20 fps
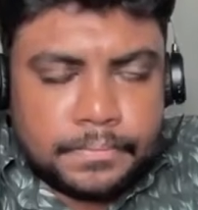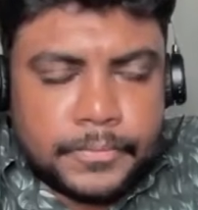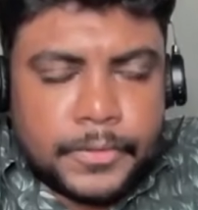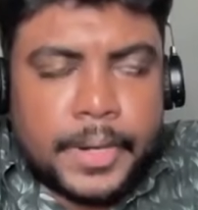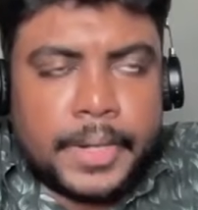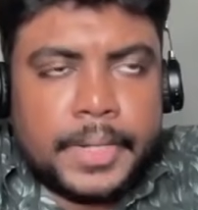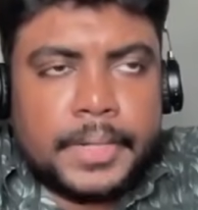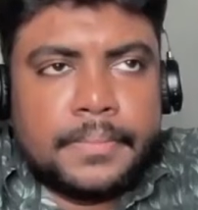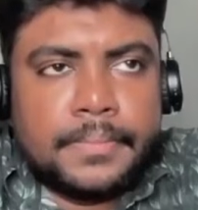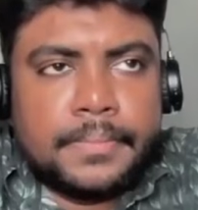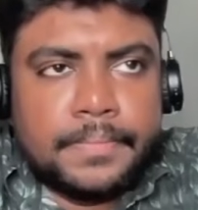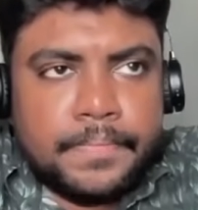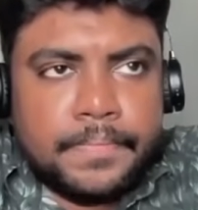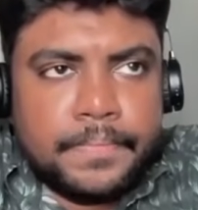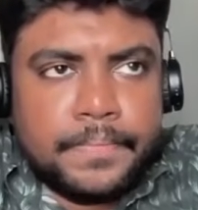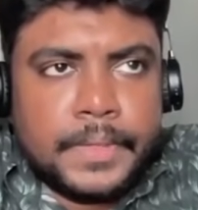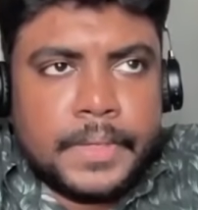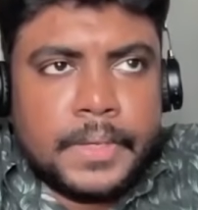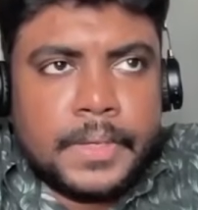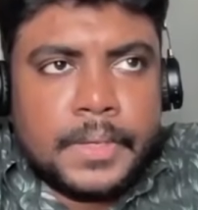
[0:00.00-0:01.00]
Right.
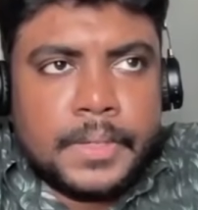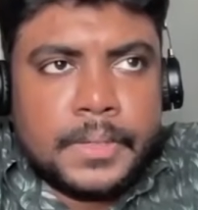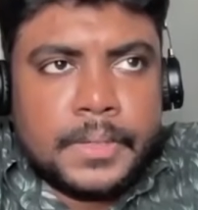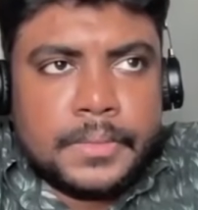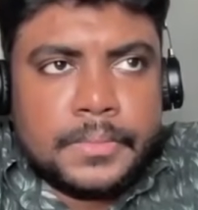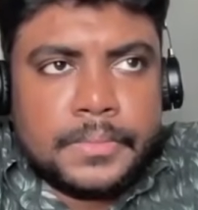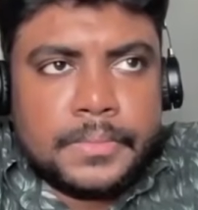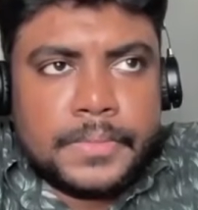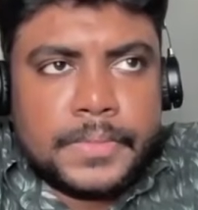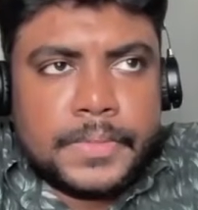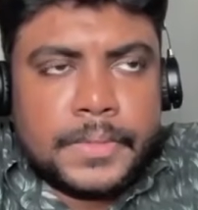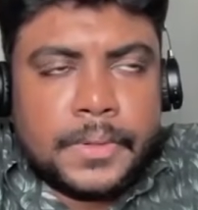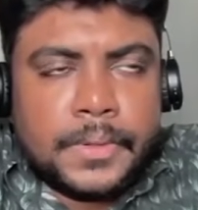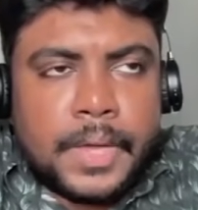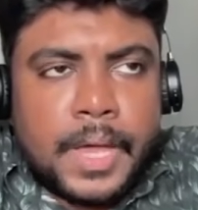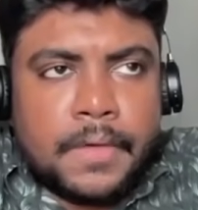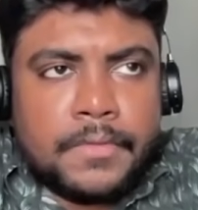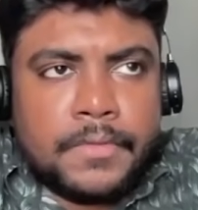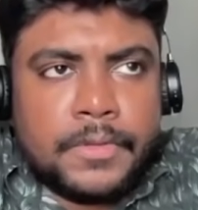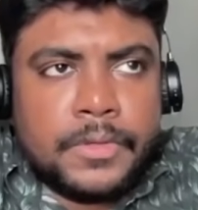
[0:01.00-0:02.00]
So
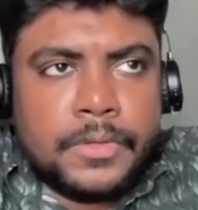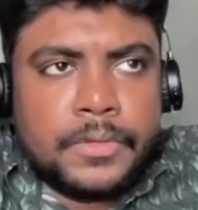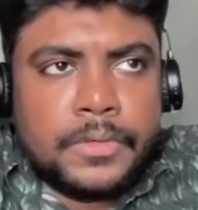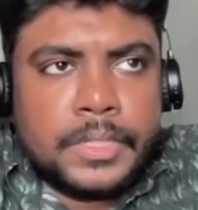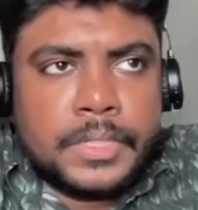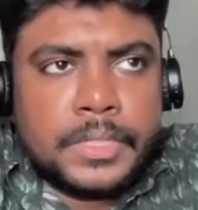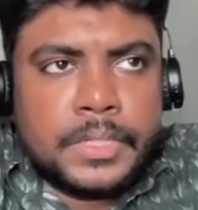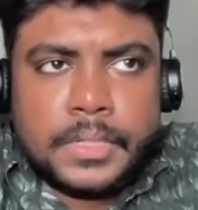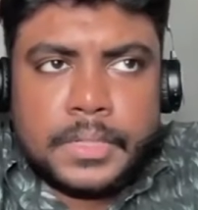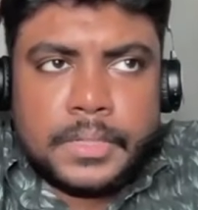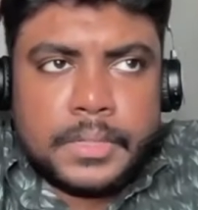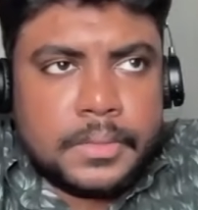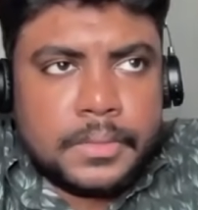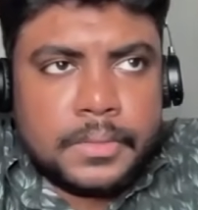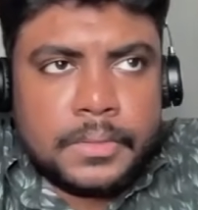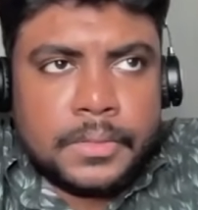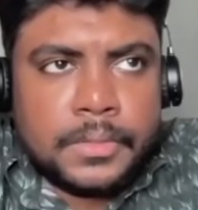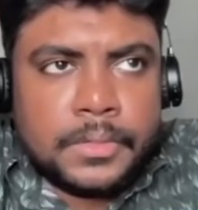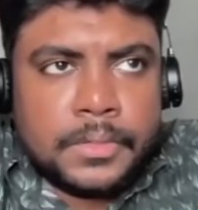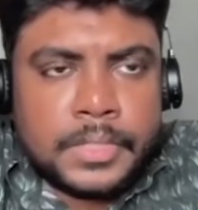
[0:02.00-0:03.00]
have you used
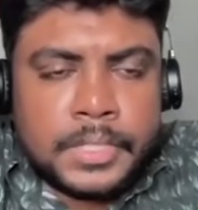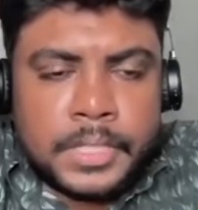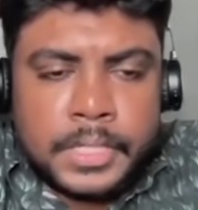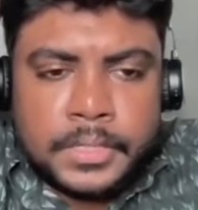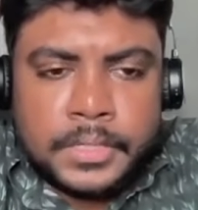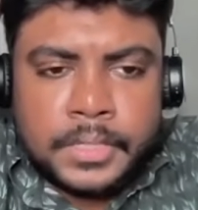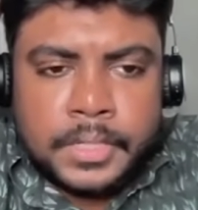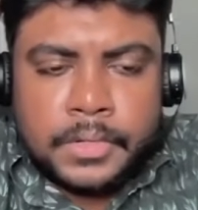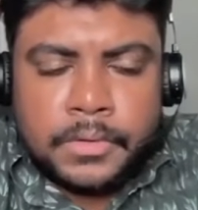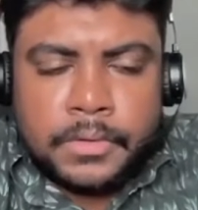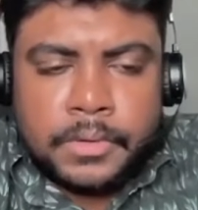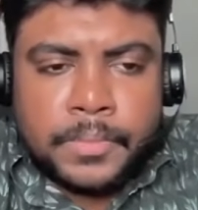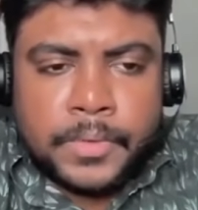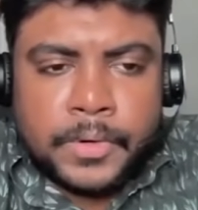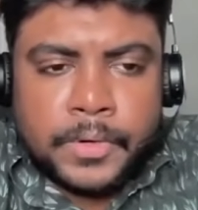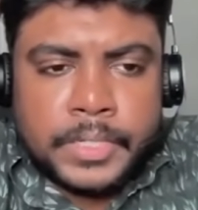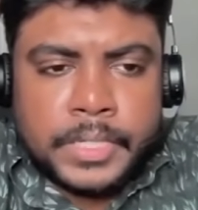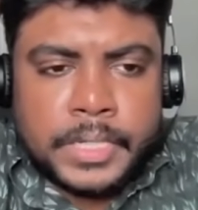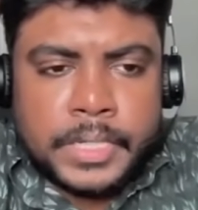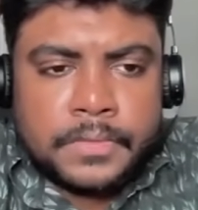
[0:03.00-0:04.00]
those things in your
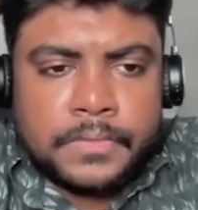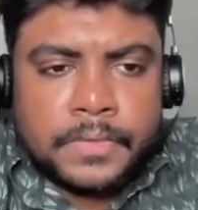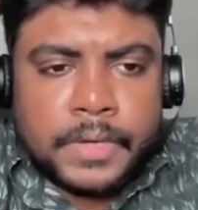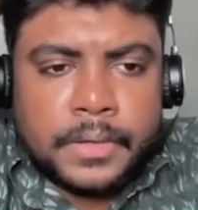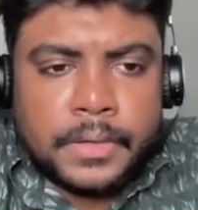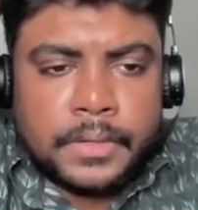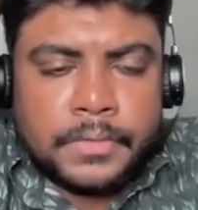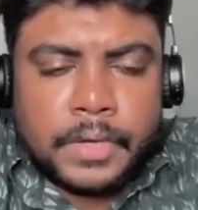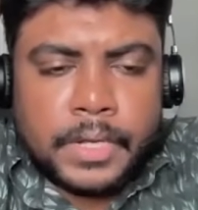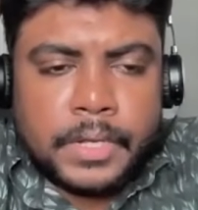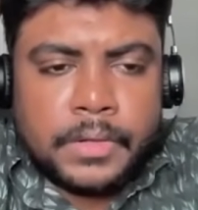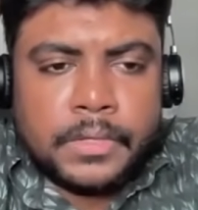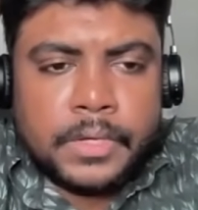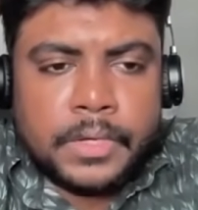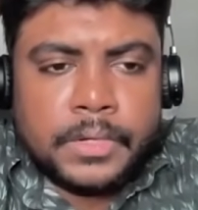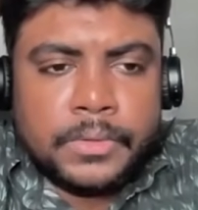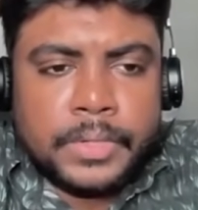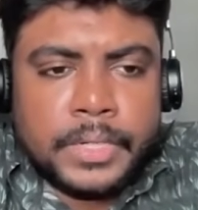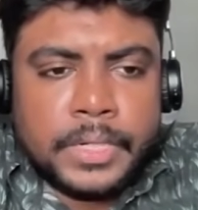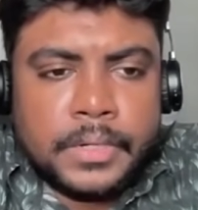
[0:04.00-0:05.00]
projects while you
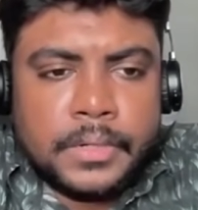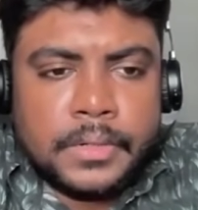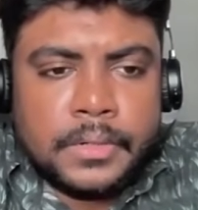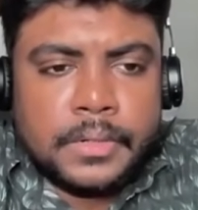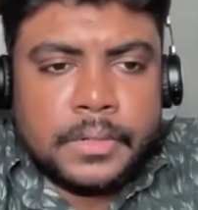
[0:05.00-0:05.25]
are doing